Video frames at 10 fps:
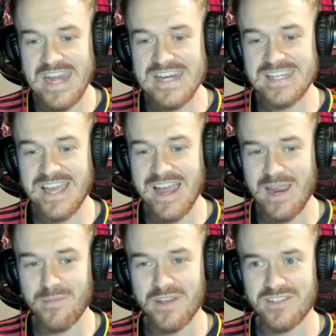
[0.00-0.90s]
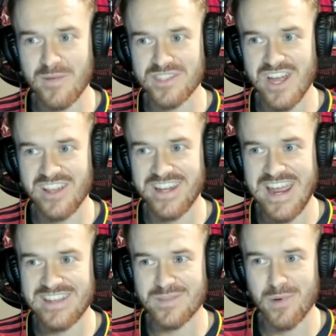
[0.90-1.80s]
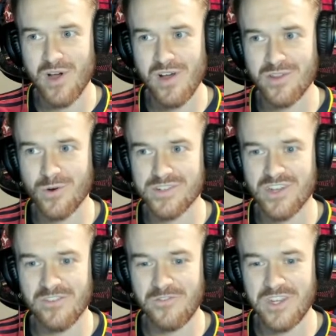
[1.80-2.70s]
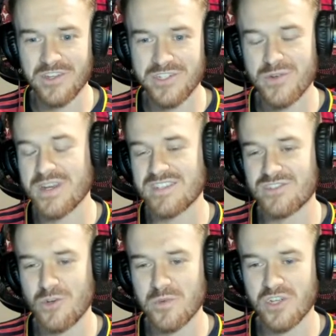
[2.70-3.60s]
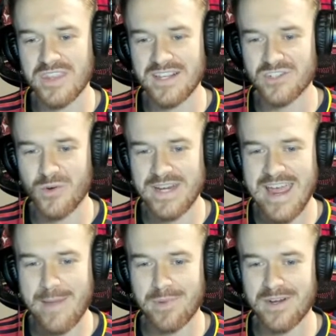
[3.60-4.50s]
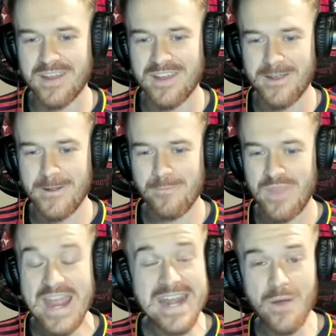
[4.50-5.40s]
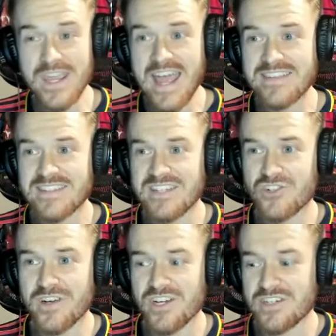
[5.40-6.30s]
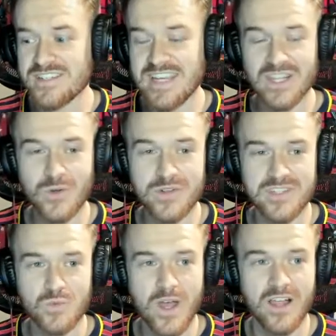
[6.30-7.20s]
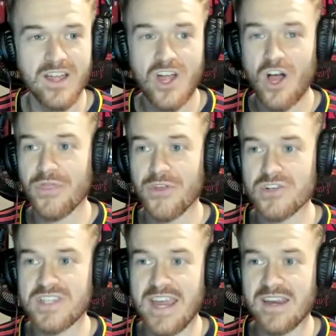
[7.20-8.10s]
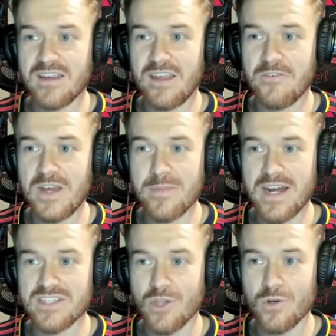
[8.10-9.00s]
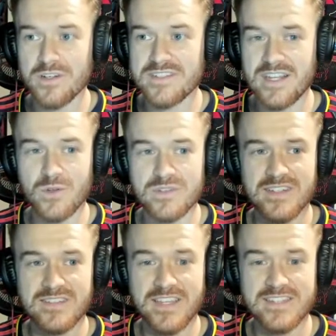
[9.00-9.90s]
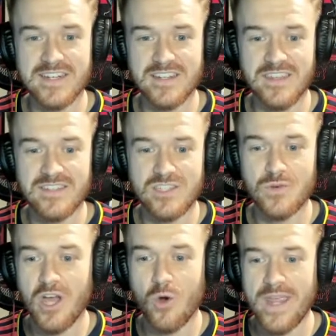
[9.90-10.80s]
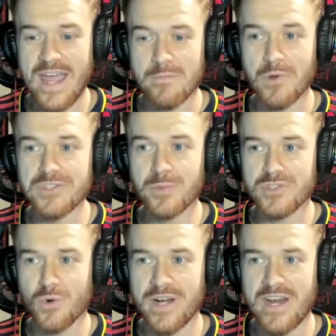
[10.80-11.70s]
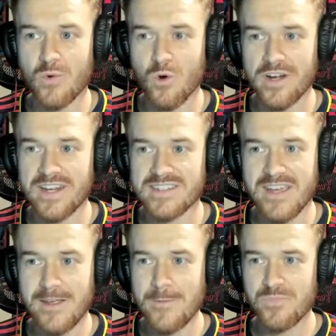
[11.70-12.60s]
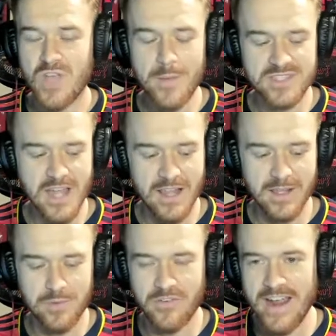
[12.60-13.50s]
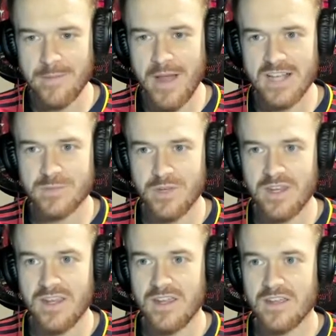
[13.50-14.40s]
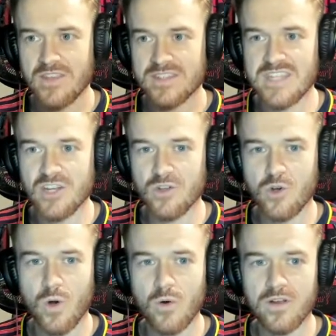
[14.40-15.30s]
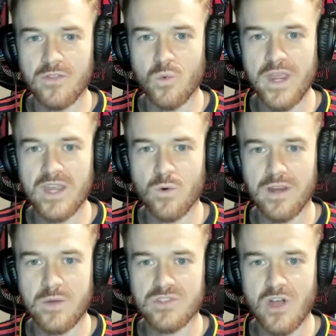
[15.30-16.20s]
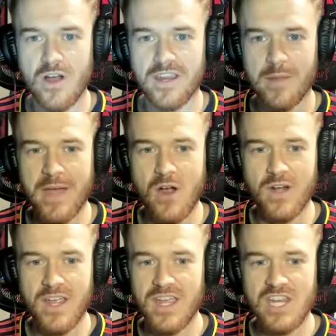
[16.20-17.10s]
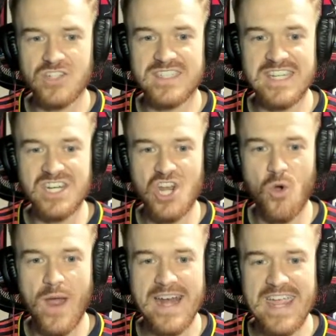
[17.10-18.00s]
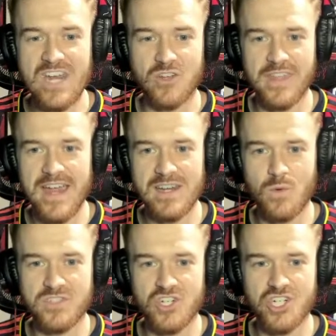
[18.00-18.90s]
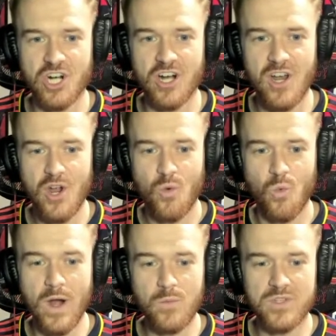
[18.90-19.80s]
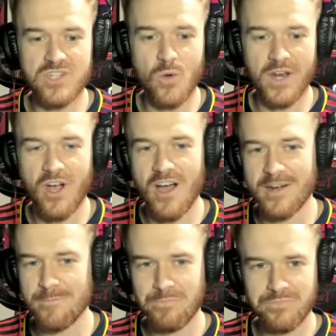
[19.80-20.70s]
anytime Thomas Totland has the ball or is on the field, you can assume good things are going to happen. And now he has his introduction to St. Louis as well. On Thursday, if anybody's local to St. Louis listening to this, you know we had multiple tornado warnings. Thomas Totland provided possibly the single quote of the week where he was talking about he just didn't know how to handle that. He wasn't sure what was going on